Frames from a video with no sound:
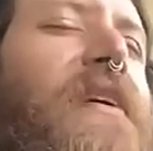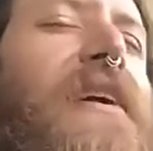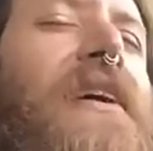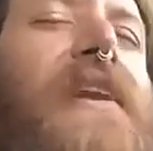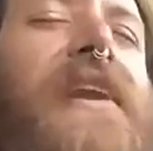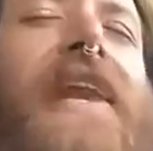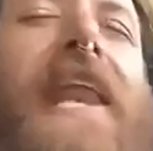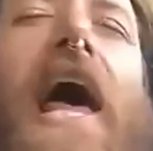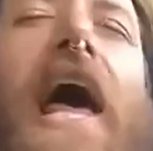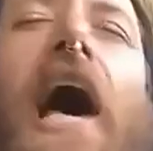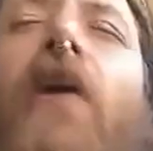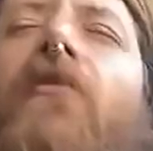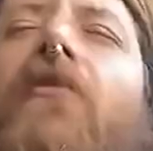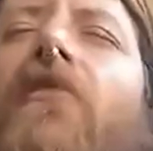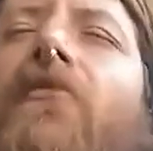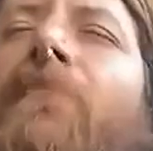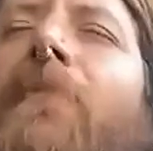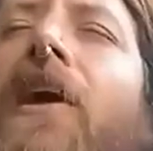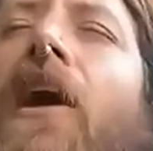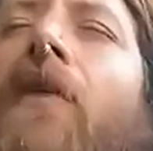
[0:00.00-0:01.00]
Now it's
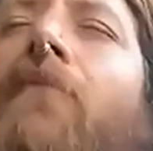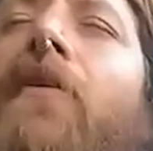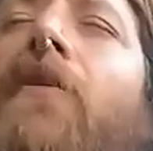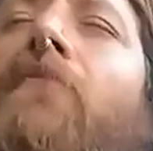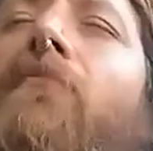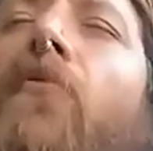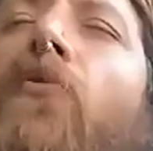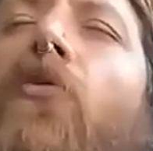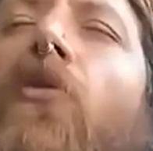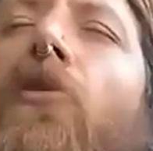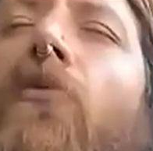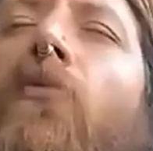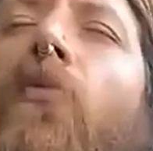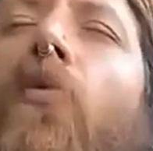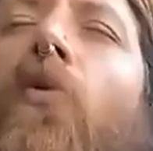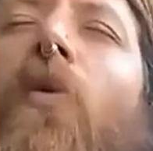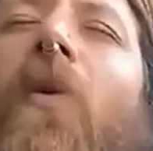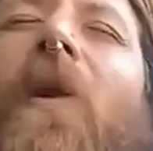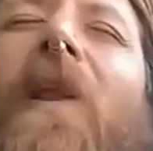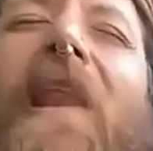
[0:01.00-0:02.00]
becoming more and
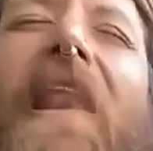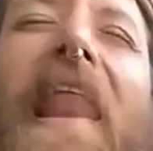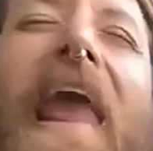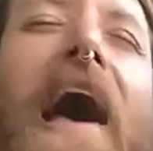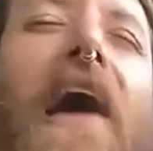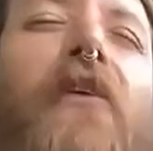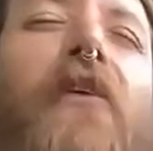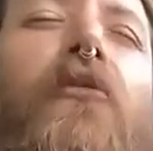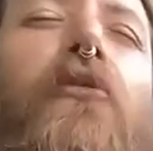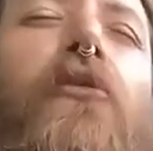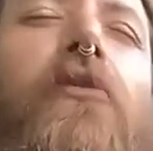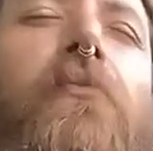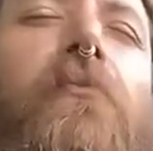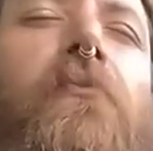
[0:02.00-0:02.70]
more loud,